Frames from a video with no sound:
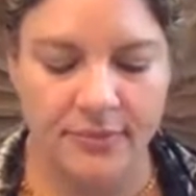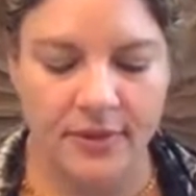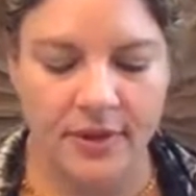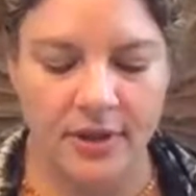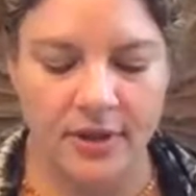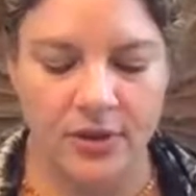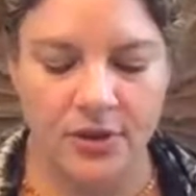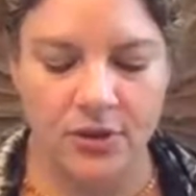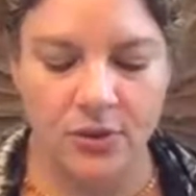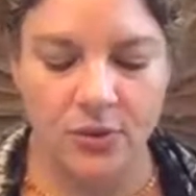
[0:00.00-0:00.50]

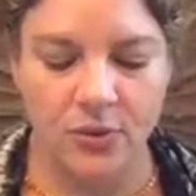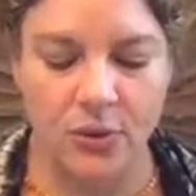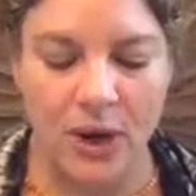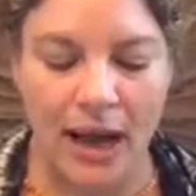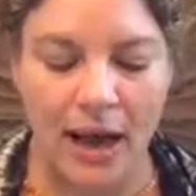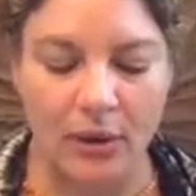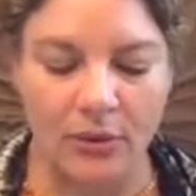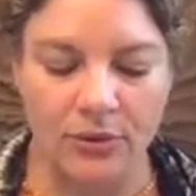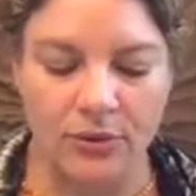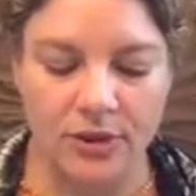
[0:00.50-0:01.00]

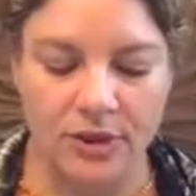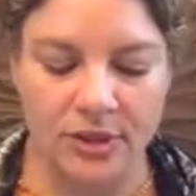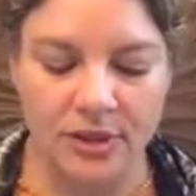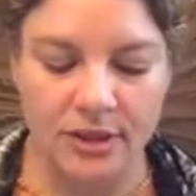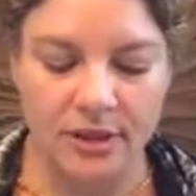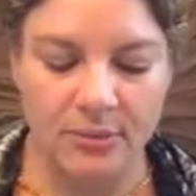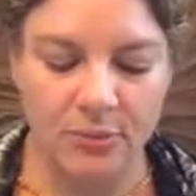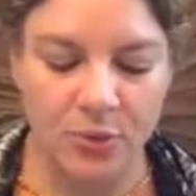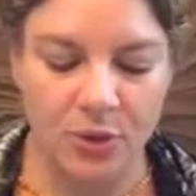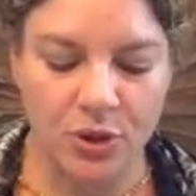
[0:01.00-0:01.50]

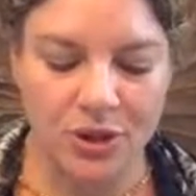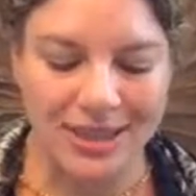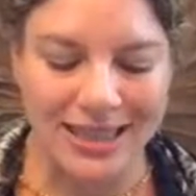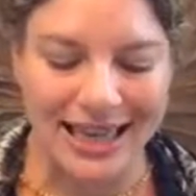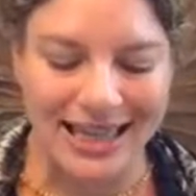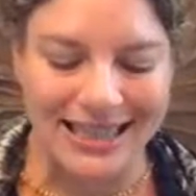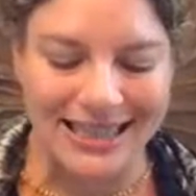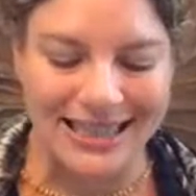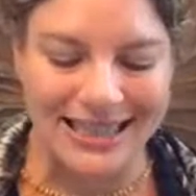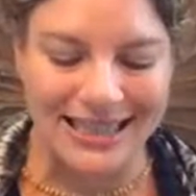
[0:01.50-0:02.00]
surrounded and
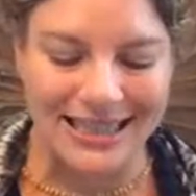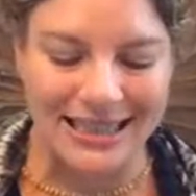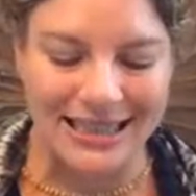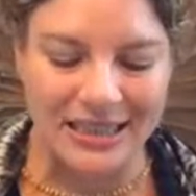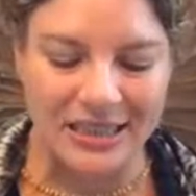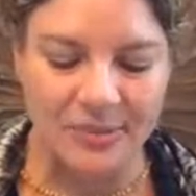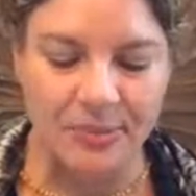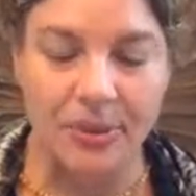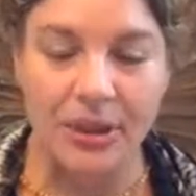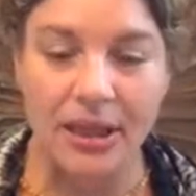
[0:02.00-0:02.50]
protected in
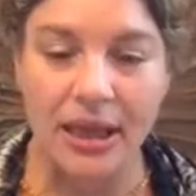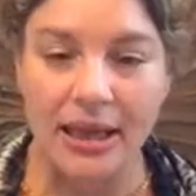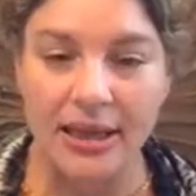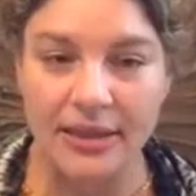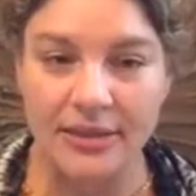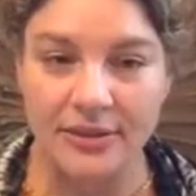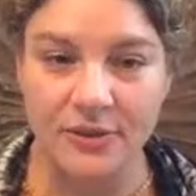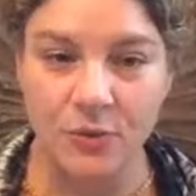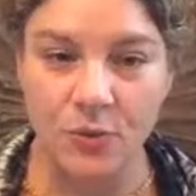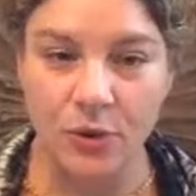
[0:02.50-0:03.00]
this
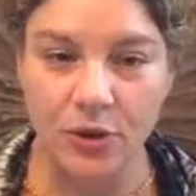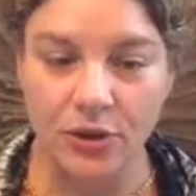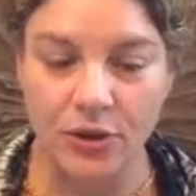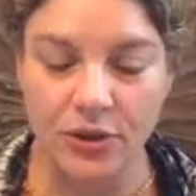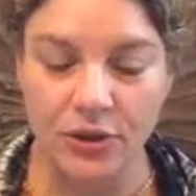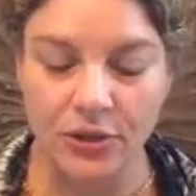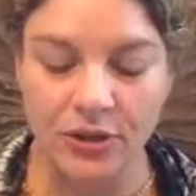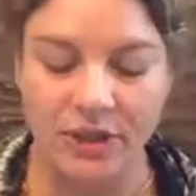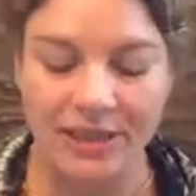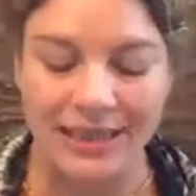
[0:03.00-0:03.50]
place where
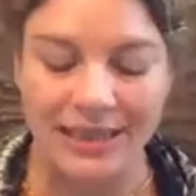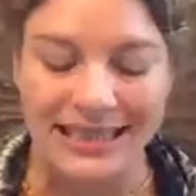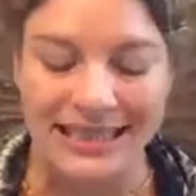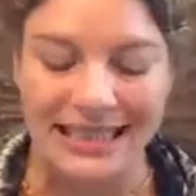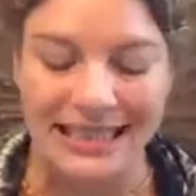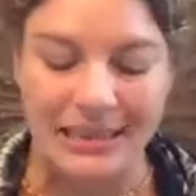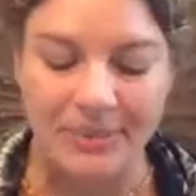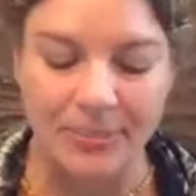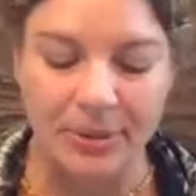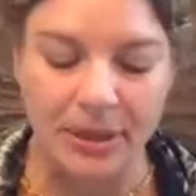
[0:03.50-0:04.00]
you can
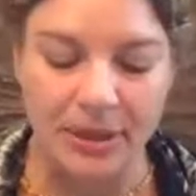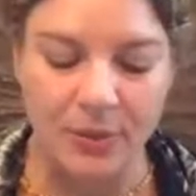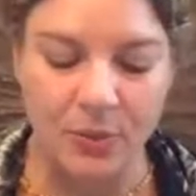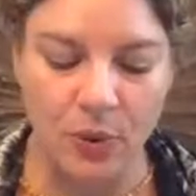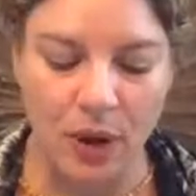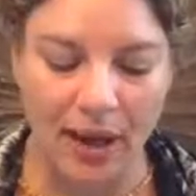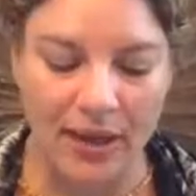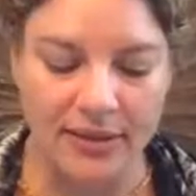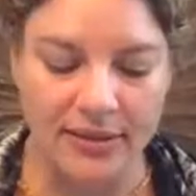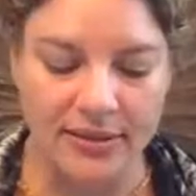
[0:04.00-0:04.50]
deeply
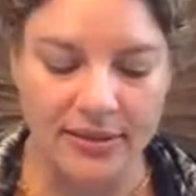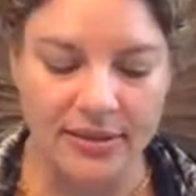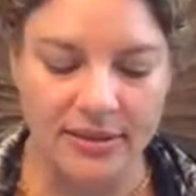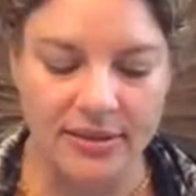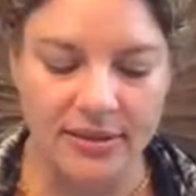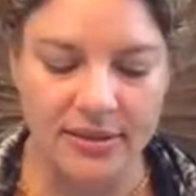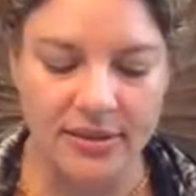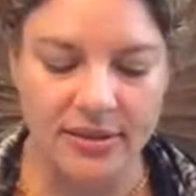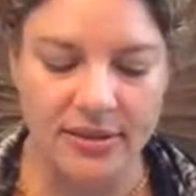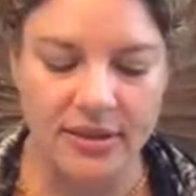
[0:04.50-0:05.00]

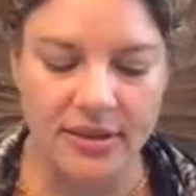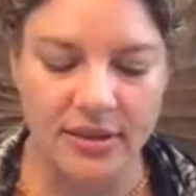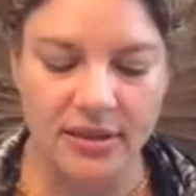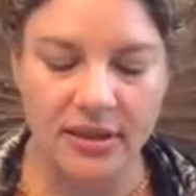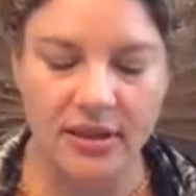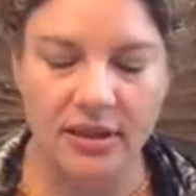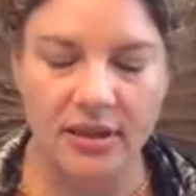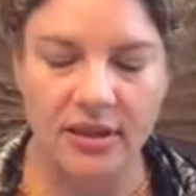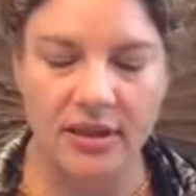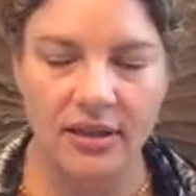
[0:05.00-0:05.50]
rest.
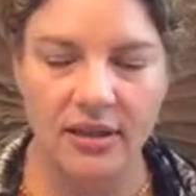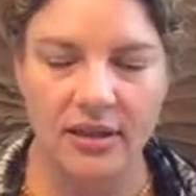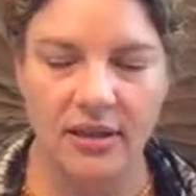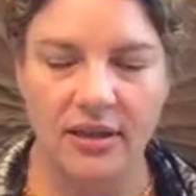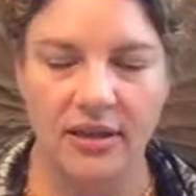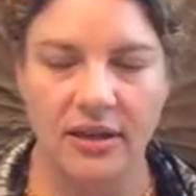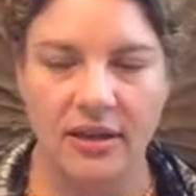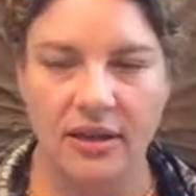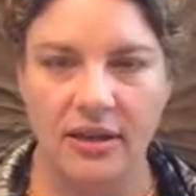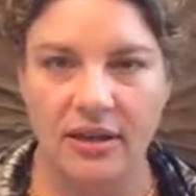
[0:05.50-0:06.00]

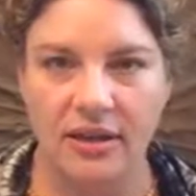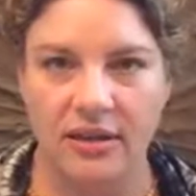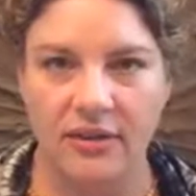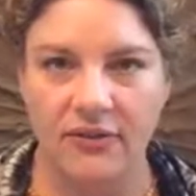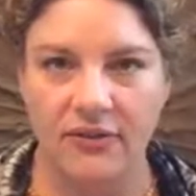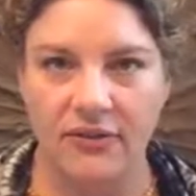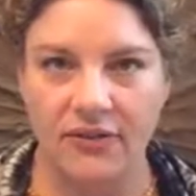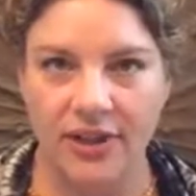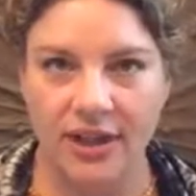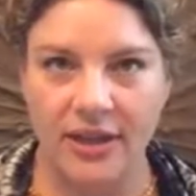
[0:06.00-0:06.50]

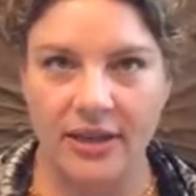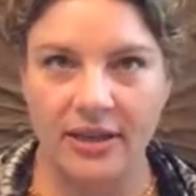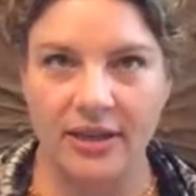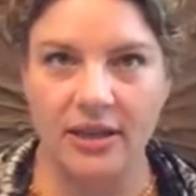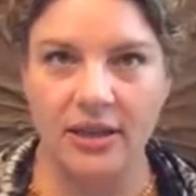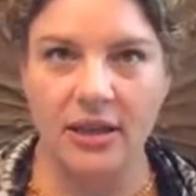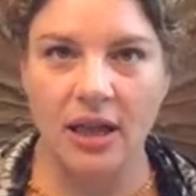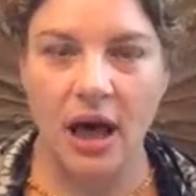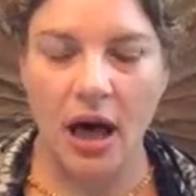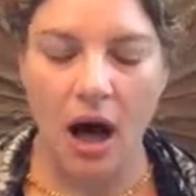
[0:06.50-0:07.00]

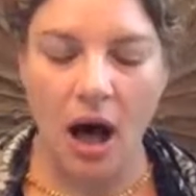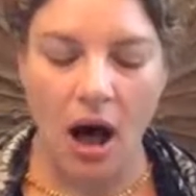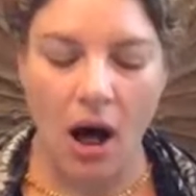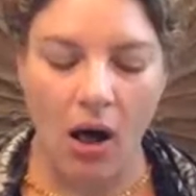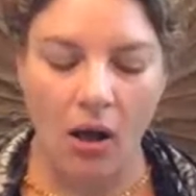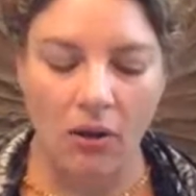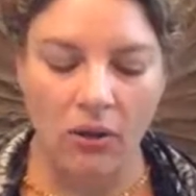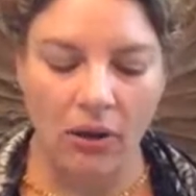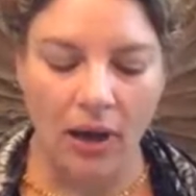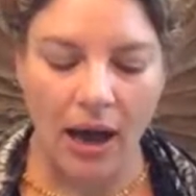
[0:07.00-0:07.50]
Feel
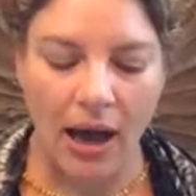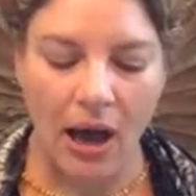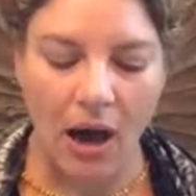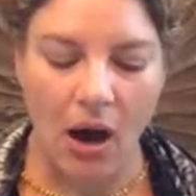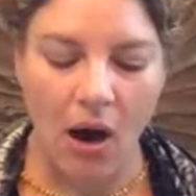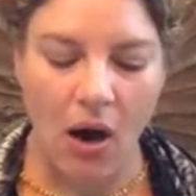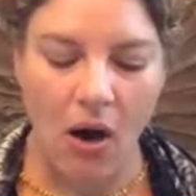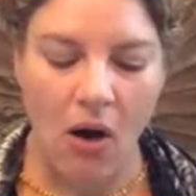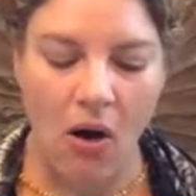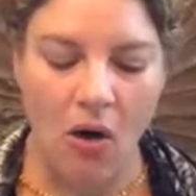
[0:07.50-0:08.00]
how
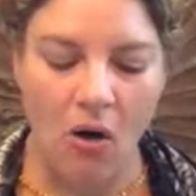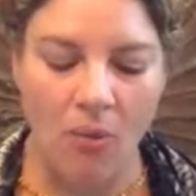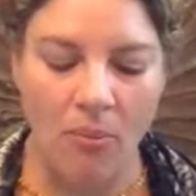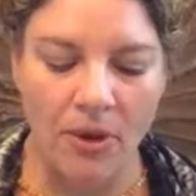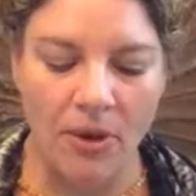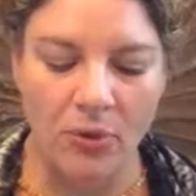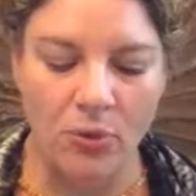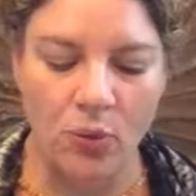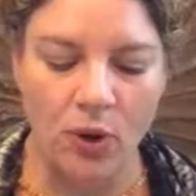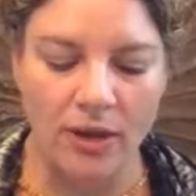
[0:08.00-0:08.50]

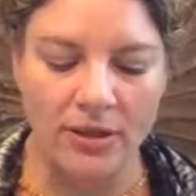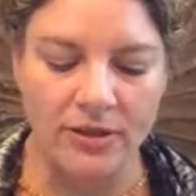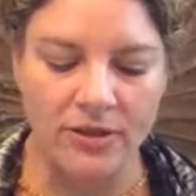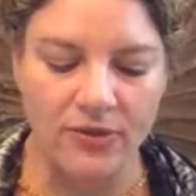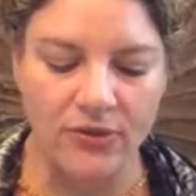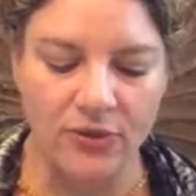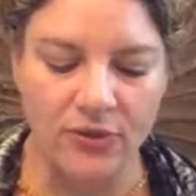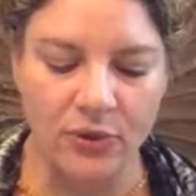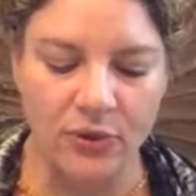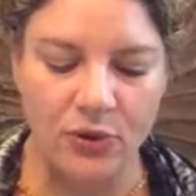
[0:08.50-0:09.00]
calm and
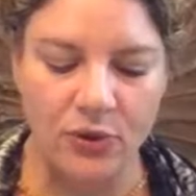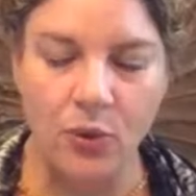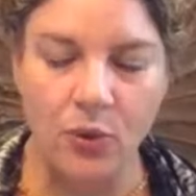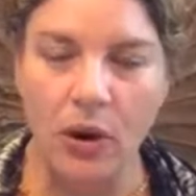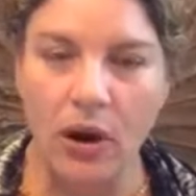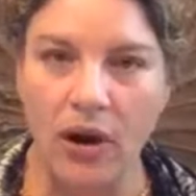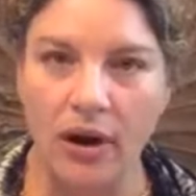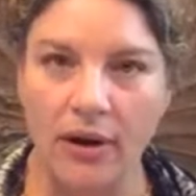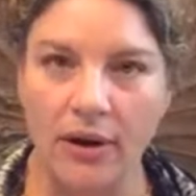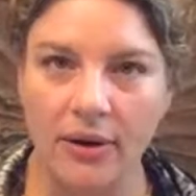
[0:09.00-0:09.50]
restful
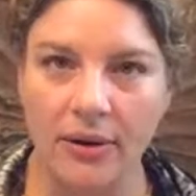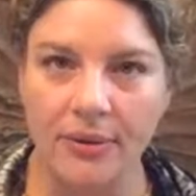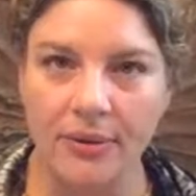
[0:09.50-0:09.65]
you are.